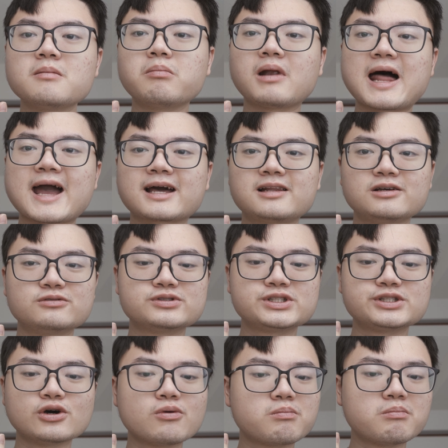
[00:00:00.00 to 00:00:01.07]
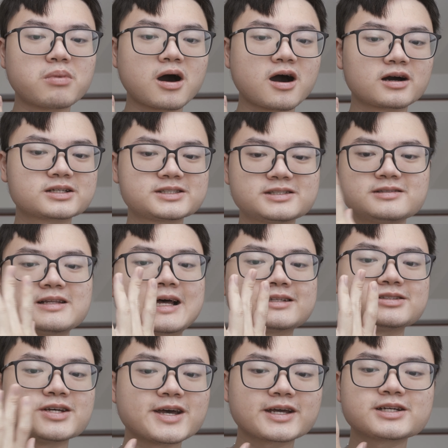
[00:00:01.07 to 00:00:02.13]
black little soapbox
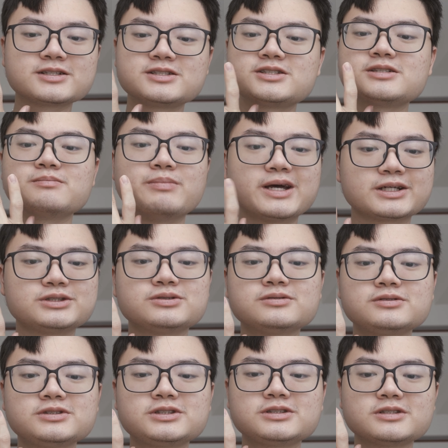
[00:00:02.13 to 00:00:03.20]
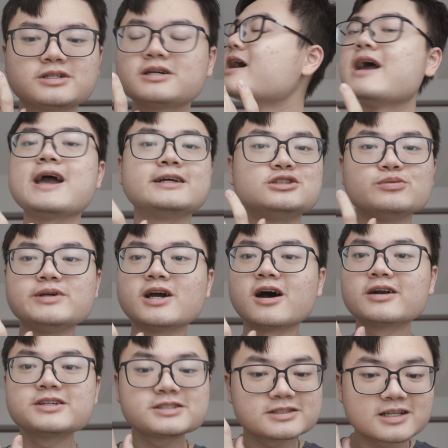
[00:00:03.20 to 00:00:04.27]
that takes pictures, and to be
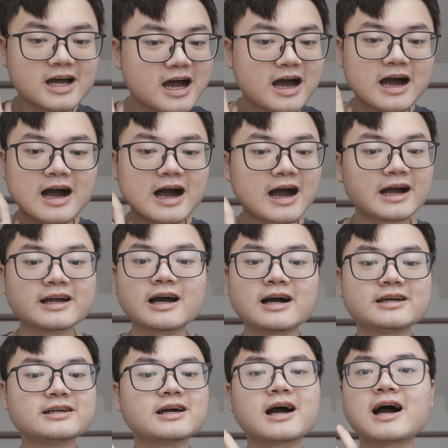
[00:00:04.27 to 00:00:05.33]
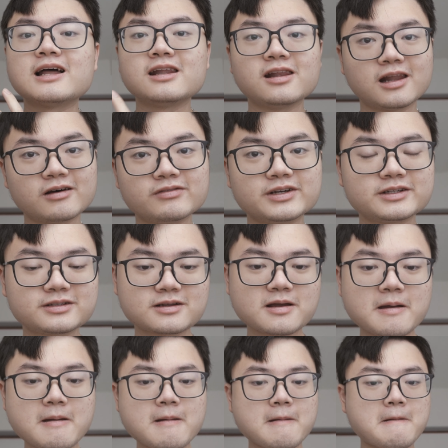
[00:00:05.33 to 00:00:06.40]
honest, I, I, I love it.
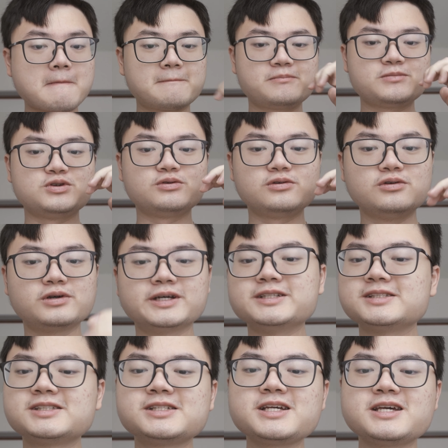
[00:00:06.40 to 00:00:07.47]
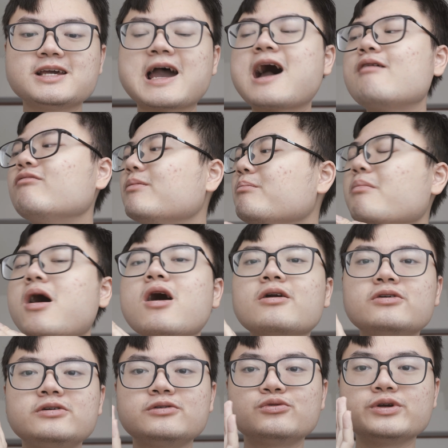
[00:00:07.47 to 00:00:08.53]
You, you can see how the
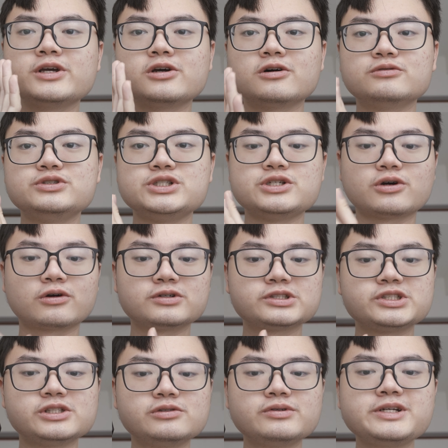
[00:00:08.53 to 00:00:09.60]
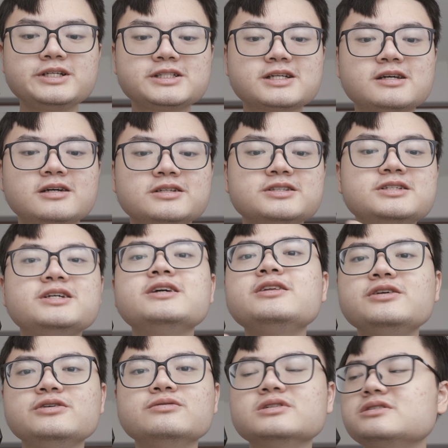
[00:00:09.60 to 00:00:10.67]
modern Ricoh G R series
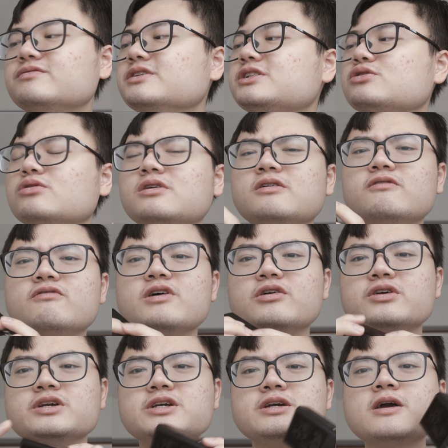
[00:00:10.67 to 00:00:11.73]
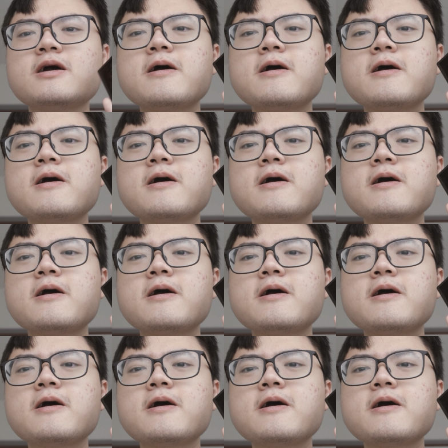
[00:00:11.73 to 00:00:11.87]
continues this sort of very